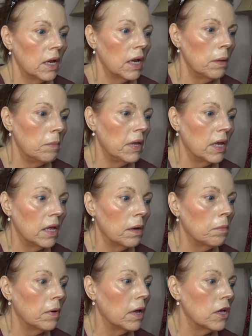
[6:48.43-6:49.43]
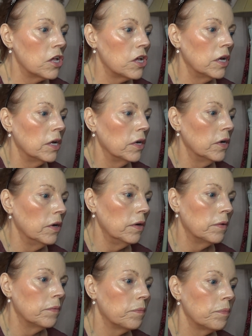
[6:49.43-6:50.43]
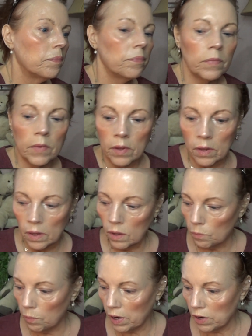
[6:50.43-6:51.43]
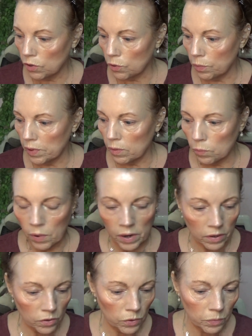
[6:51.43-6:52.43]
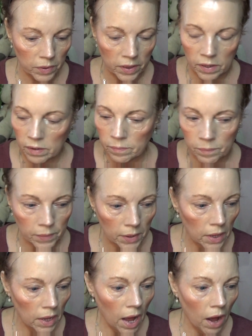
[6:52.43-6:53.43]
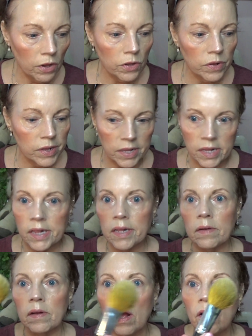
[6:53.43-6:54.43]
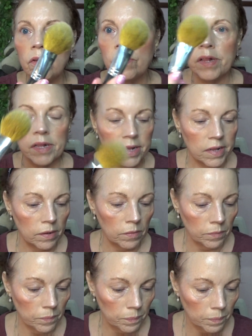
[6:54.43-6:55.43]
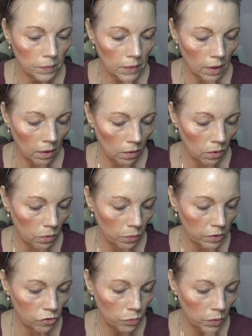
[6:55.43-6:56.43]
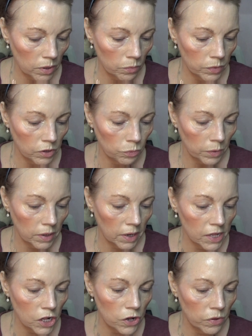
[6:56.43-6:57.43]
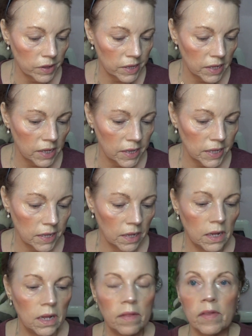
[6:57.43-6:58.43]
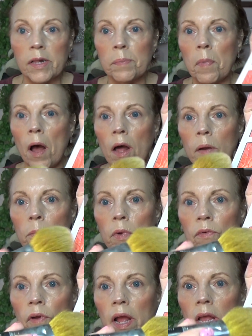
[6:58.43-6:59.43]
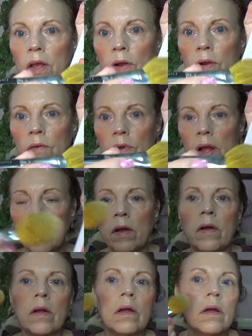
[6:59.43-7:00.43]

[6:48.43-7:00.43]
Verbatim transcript: Let me get a brush here. What I do with it? What I do with it? i use this and i use this and oh, which one? Which one? Let's use this. This bottom one right here, right here.